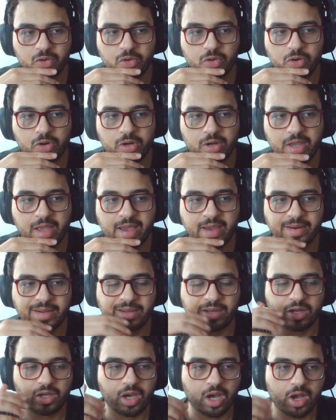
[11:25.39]
or
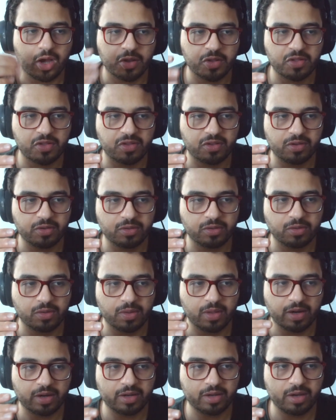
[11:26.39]
adding cost
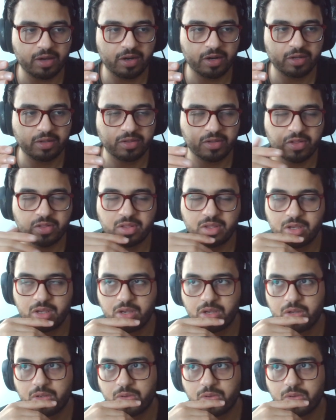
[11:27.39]
to their cards,